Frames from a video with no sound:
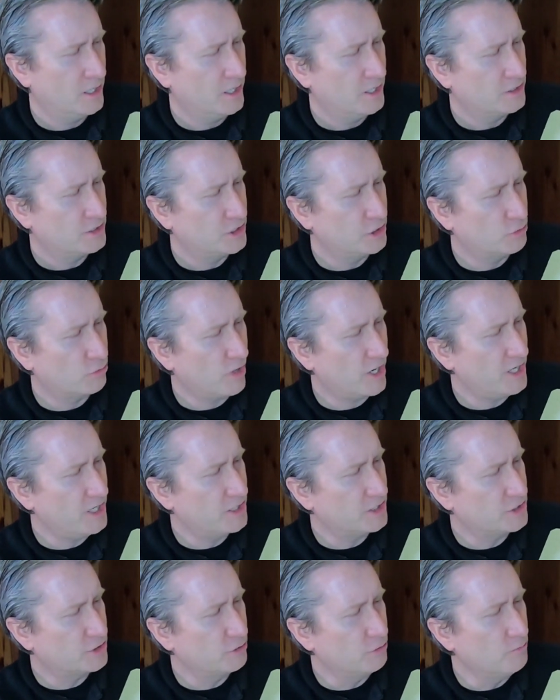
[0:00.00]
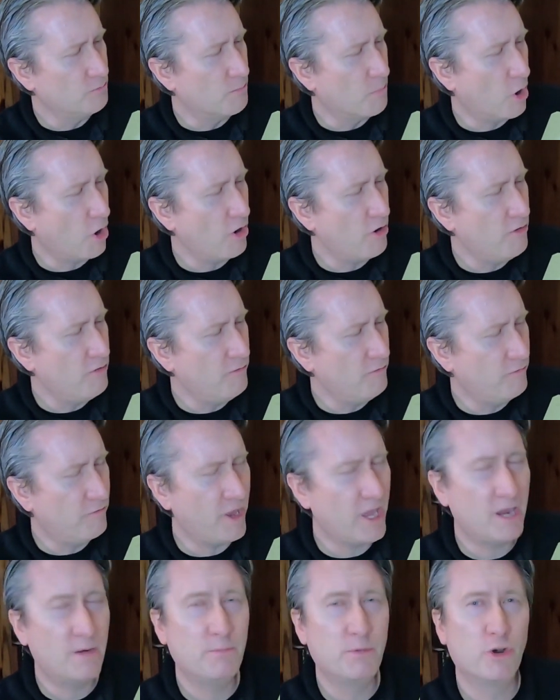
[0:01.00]
She's writing it to Martin
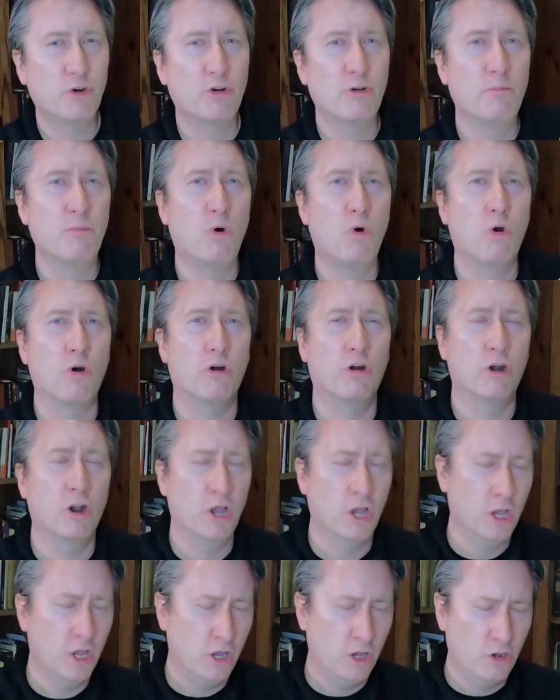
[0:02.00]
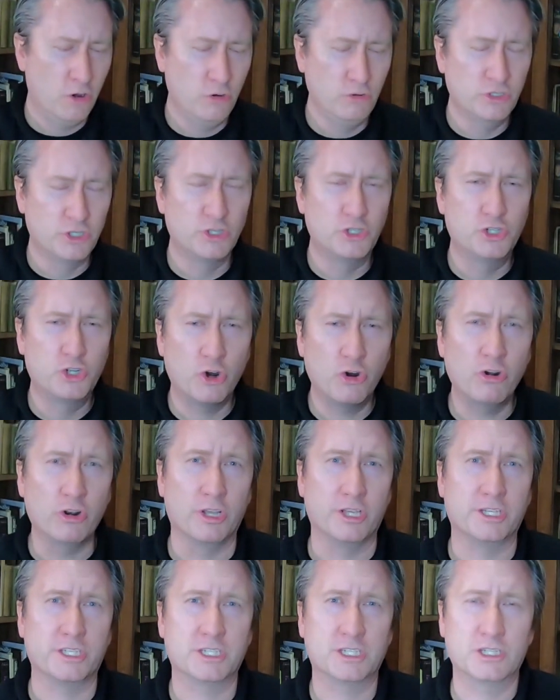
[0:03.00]
Van Buren Moore, who's a
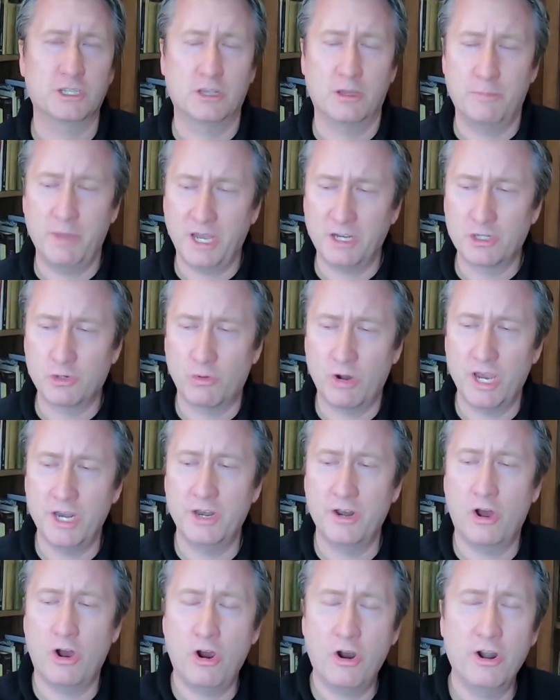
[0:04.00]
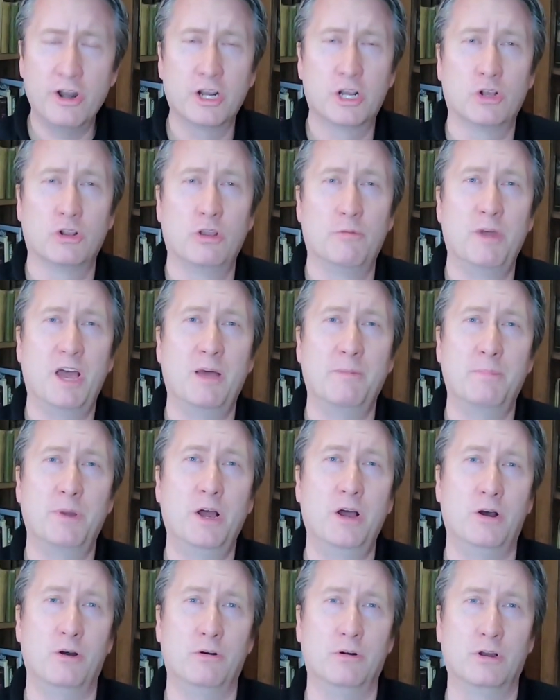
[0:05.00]
journalist about to write an article about
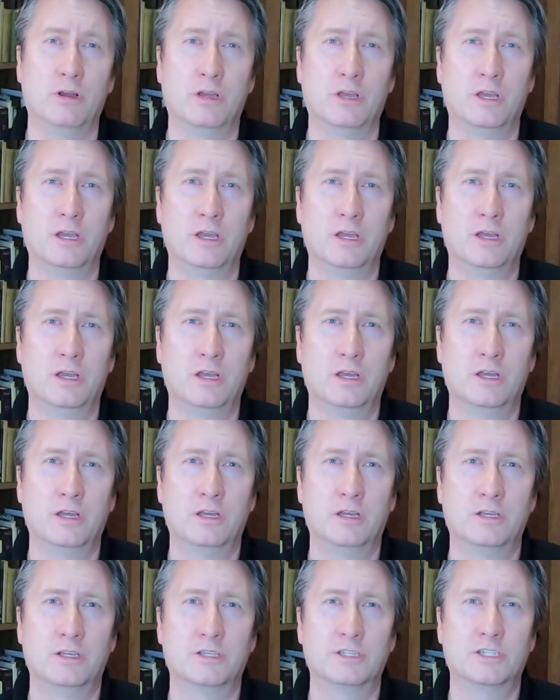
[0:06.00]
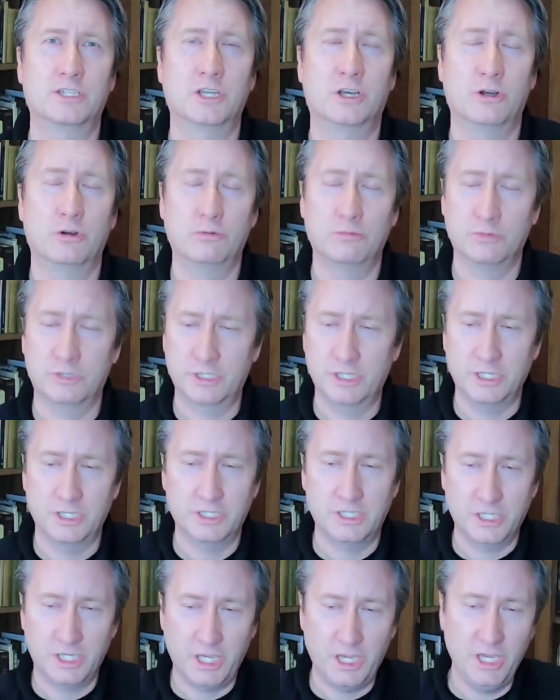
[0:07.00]
Poe. So
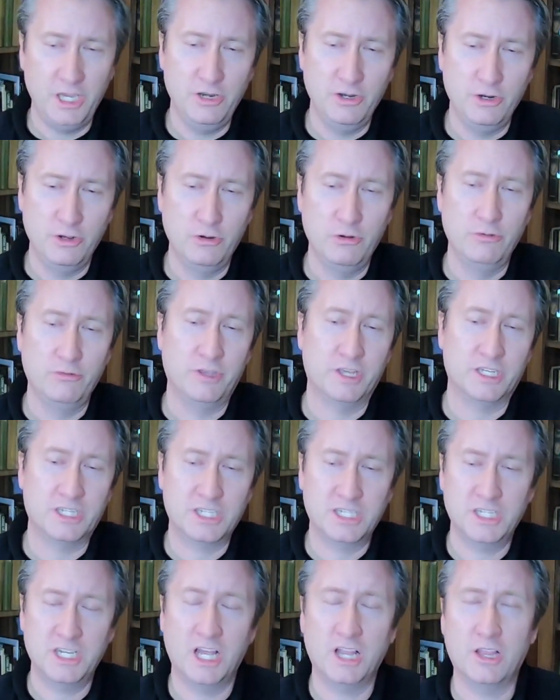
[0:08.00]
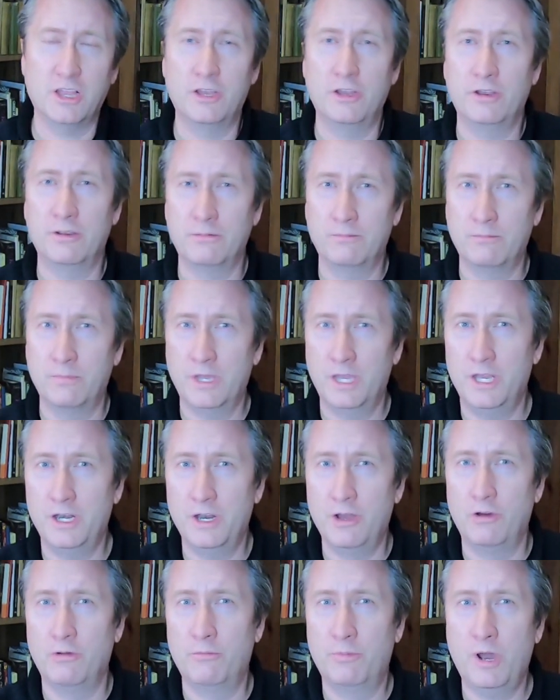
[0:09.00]
since he knew that Stella had
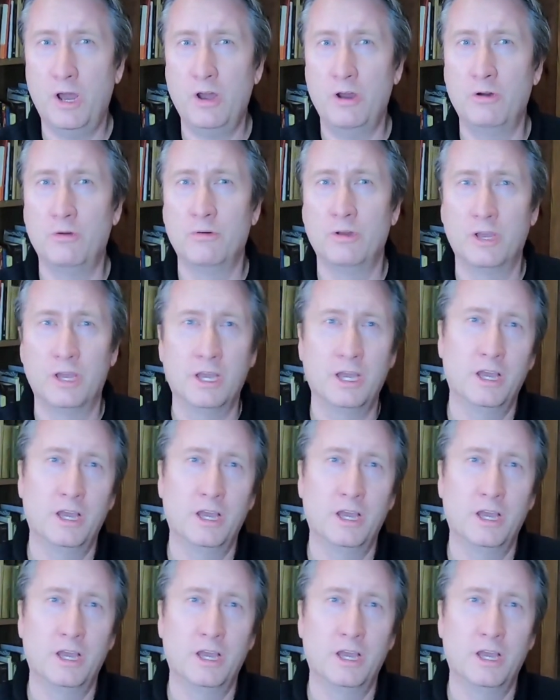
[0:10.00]
known Poe,